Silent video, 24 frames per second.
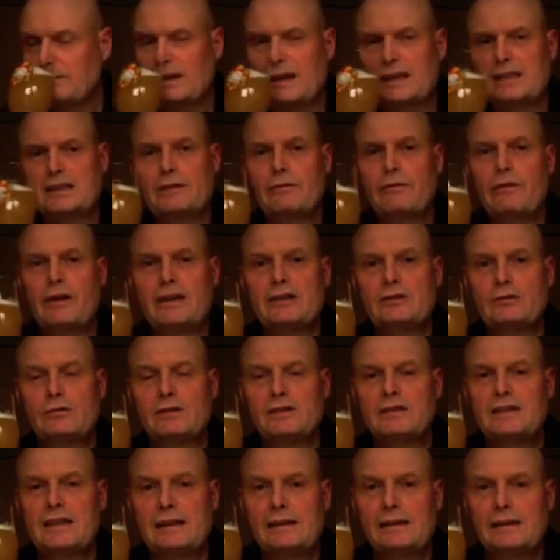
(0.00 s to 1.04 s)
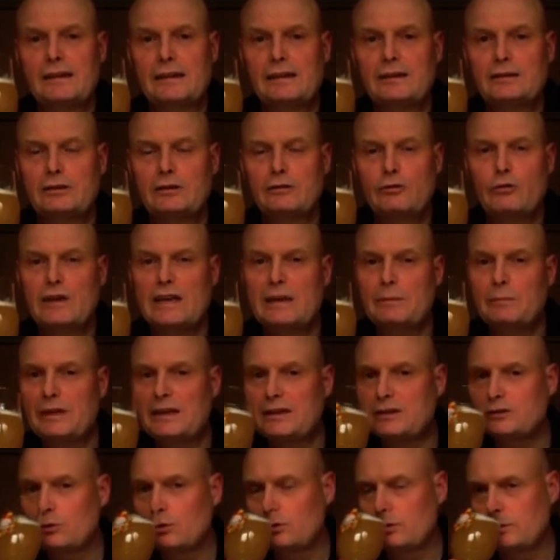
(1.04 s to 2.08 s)
It's a very sort of delicate,
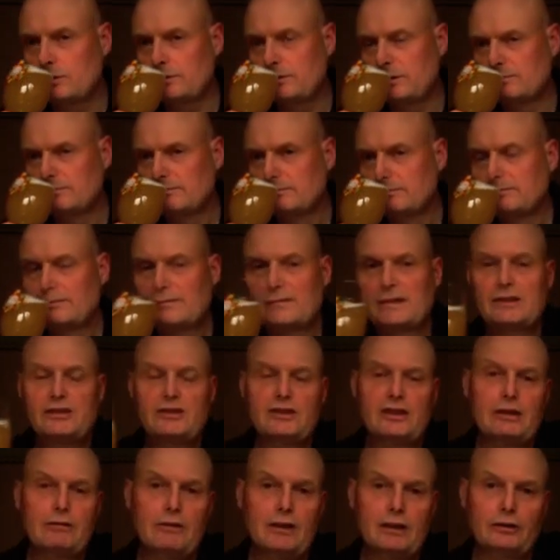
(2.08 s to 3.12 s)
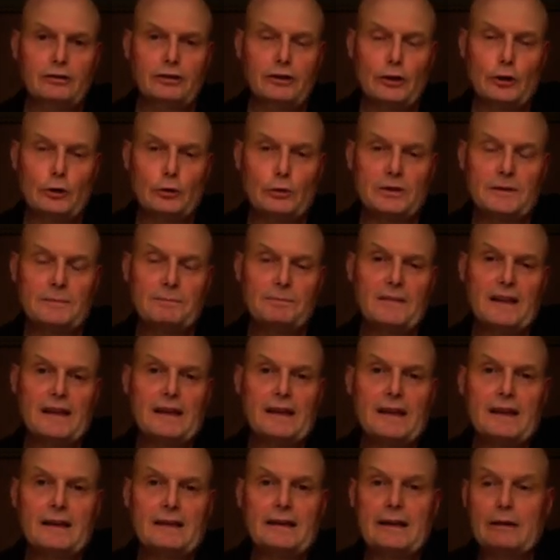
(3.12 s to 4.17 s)
creamy sort of cereal note.
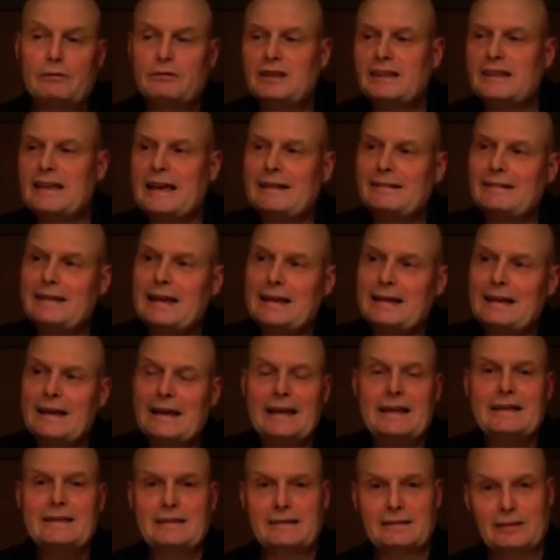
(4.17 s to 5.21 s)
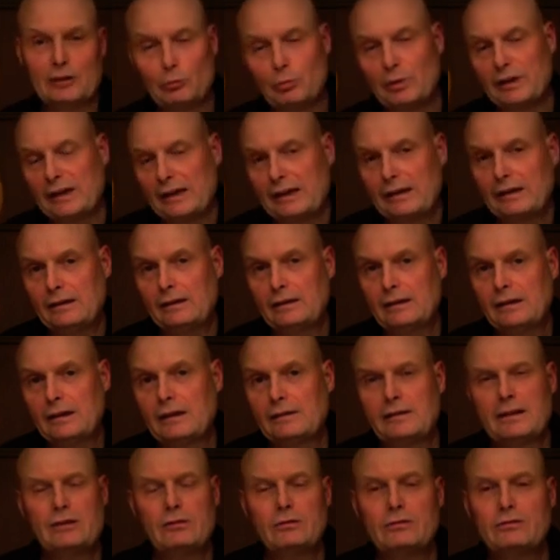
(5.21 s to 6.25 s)
Now, to get that haze in the beer,
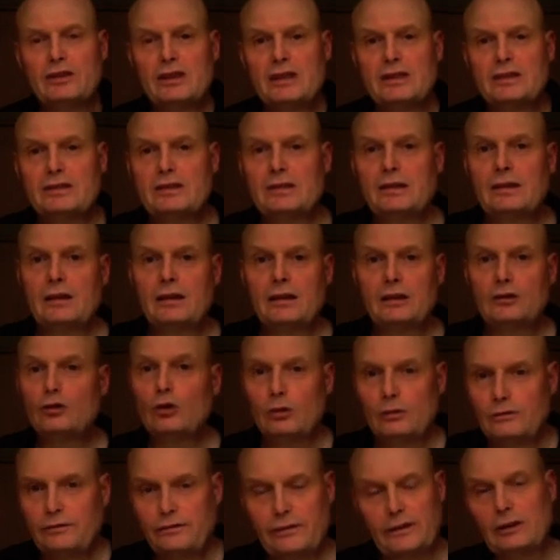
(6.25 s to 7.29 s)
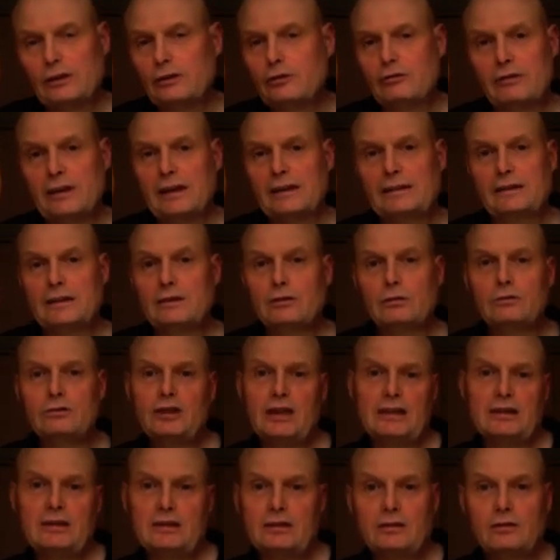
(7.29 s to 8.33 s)
they don't just not filter it, they don't
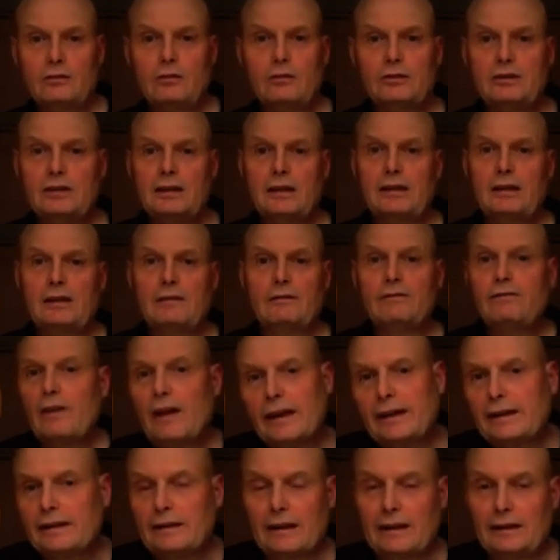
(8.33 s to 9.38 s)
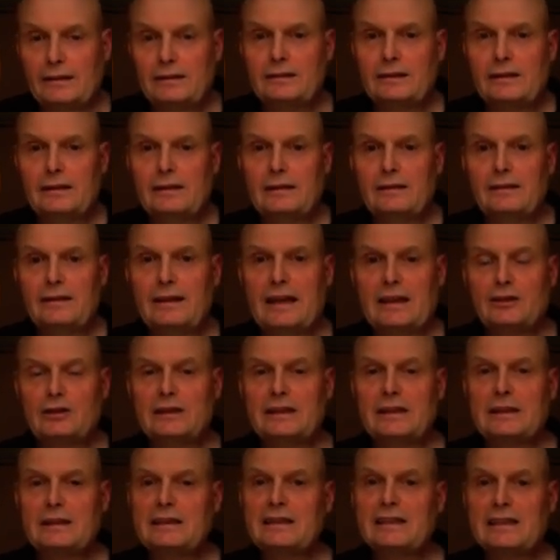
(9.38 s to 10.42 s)
just not fine it. They
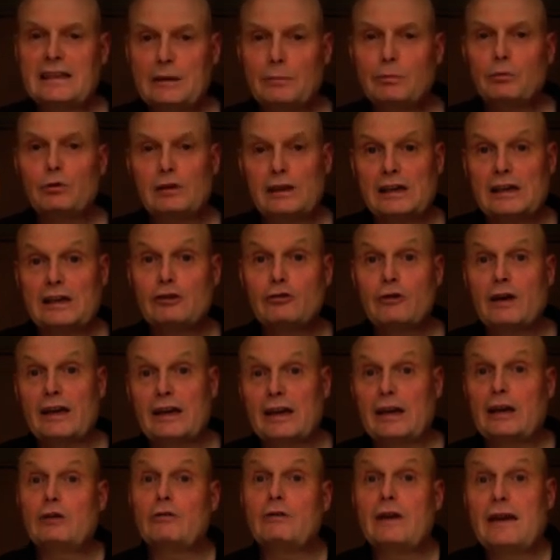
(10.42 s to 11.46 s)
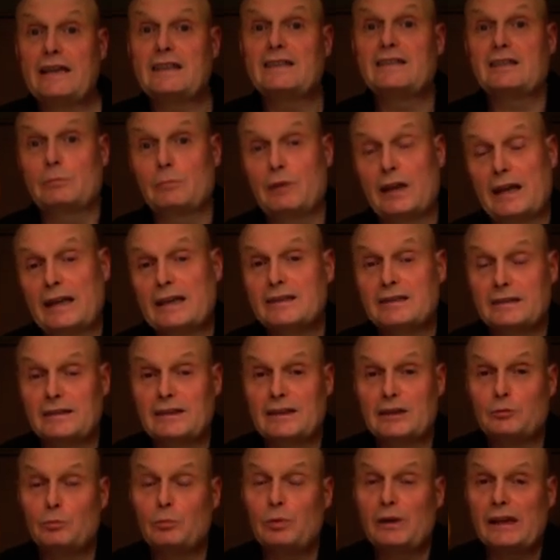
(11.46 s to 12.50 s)
actually deliberately try and create some haze in
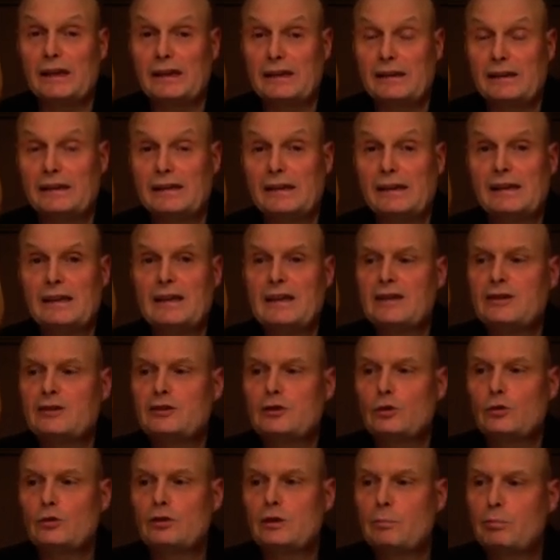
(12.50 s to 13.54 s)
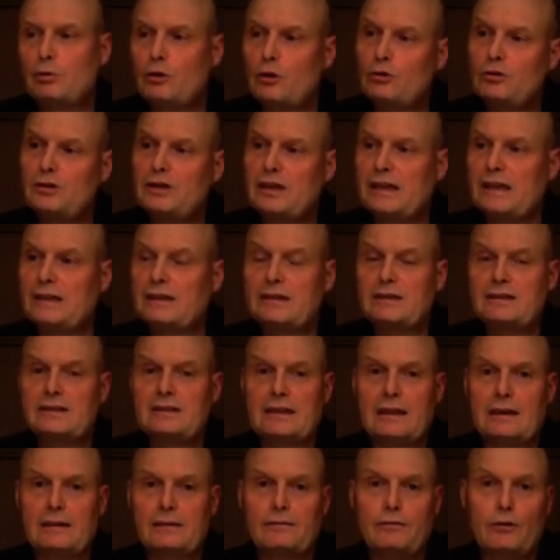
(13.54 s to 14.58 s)
this beer. So the
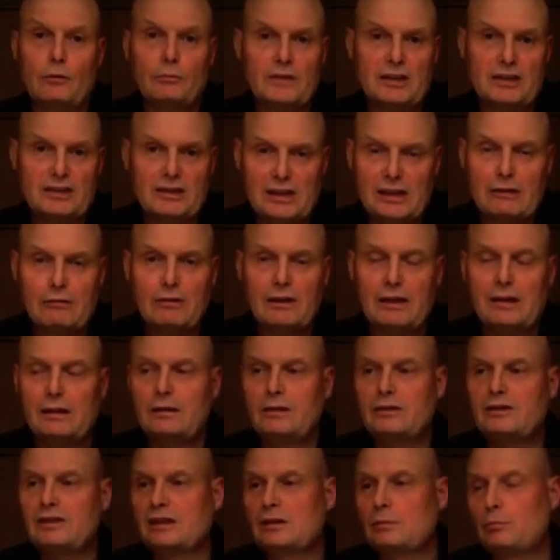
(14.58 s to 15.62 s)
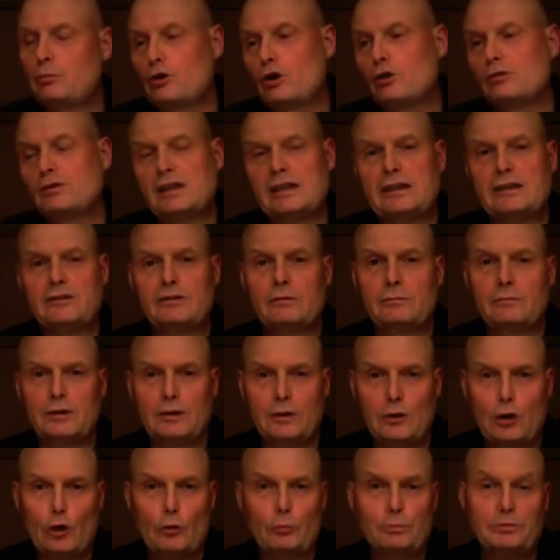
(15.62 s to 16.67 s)
proteins that are from the cereals and the proteins from
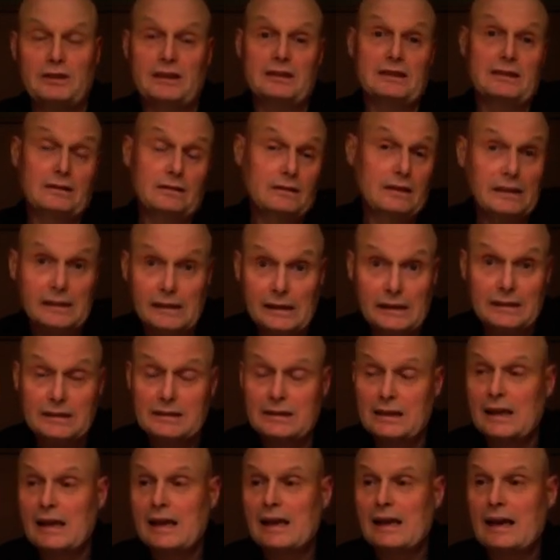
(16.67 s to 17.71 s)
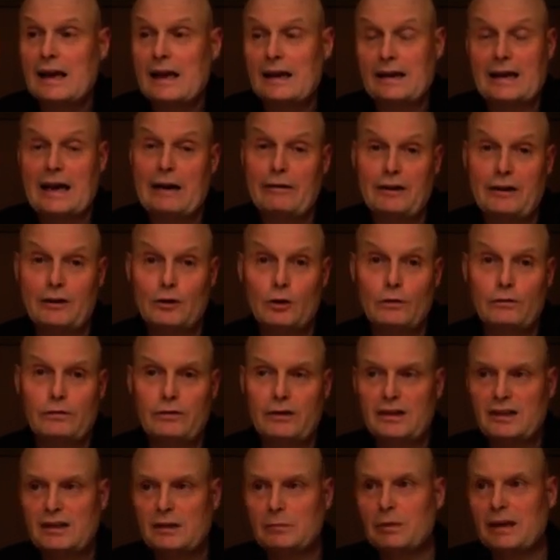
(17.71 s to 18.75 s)
the hops and the yeast are carried
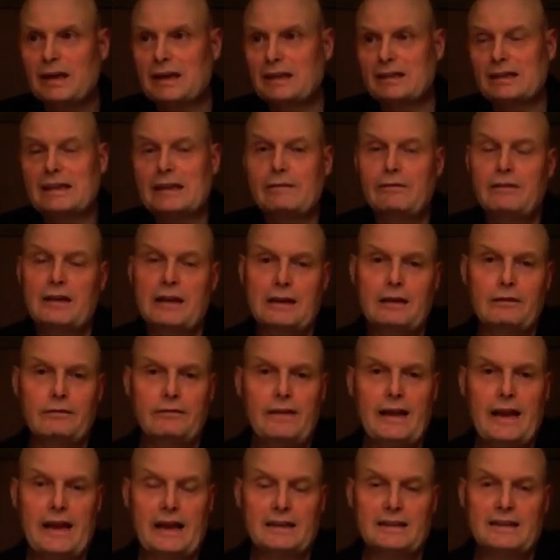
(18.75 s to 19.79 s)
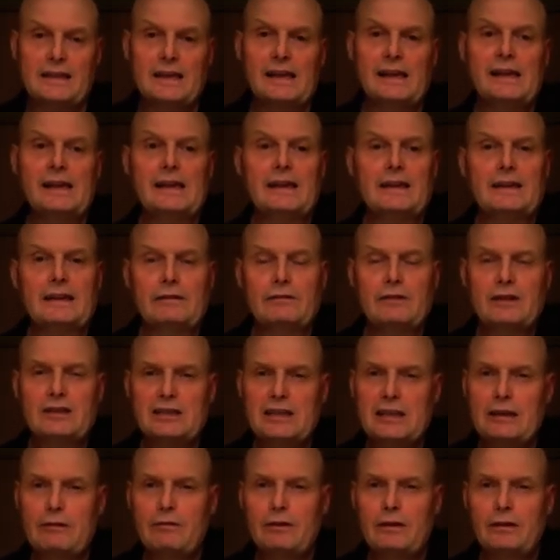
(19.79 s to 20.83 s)
over into the beer to give that effect. Now, the
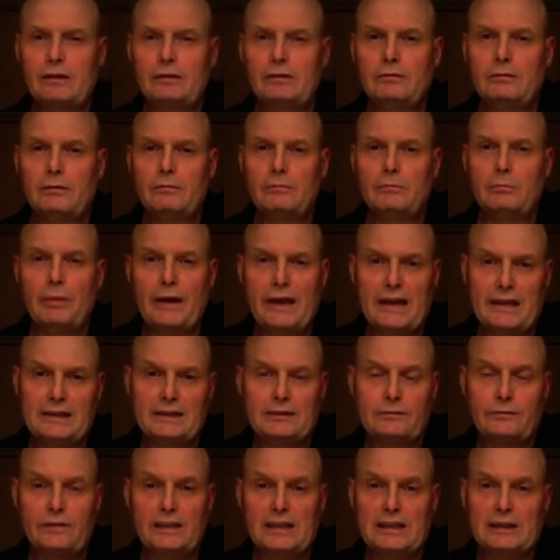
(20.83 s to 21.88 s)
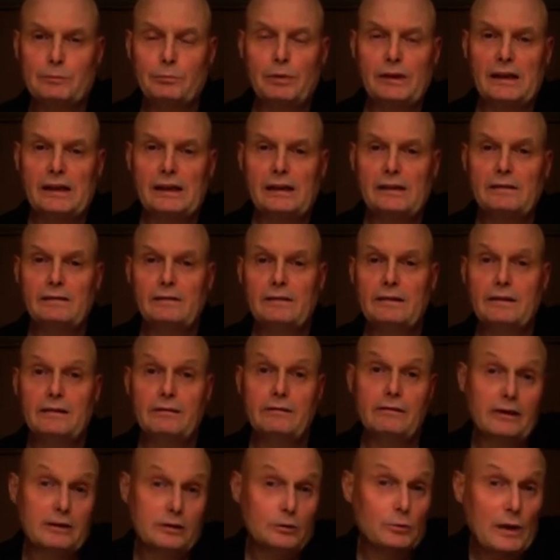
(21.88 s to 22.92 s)
cereal base for this beer,
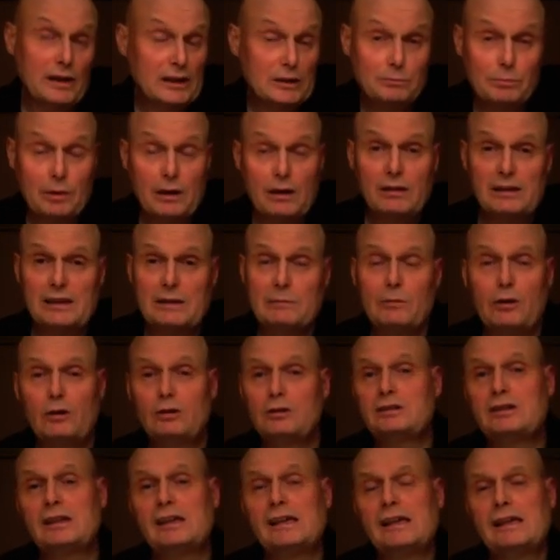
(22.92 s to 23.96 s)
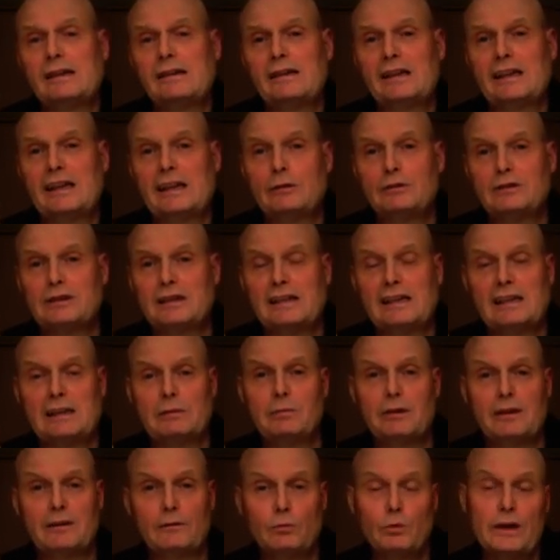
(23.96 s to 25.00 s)
as well as barley malt, they use a little
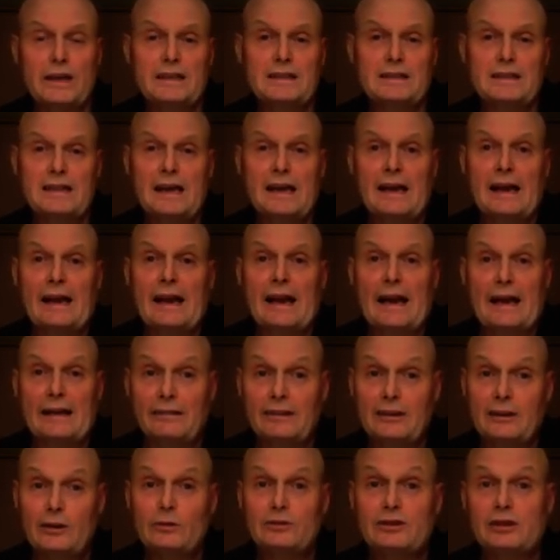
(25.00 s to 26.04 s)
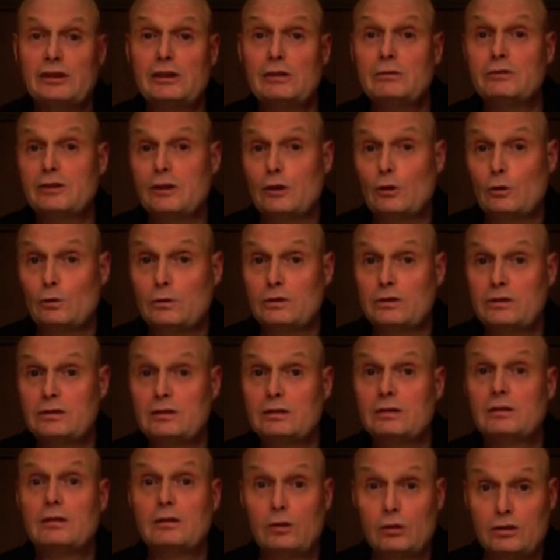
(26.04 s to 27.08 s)
bit of wheat, and they also use
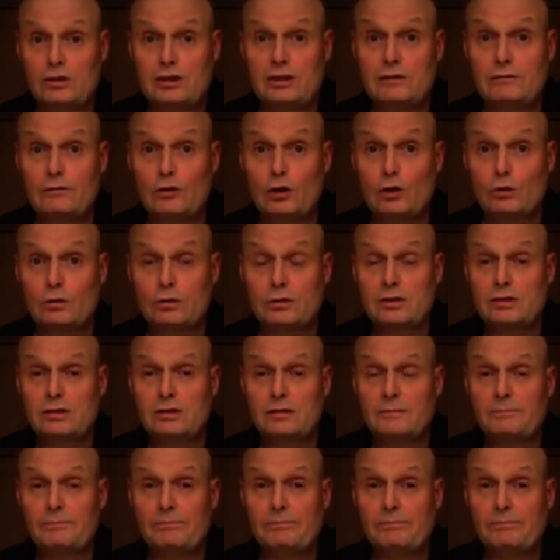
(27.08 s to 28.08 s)
oats, lots of oats.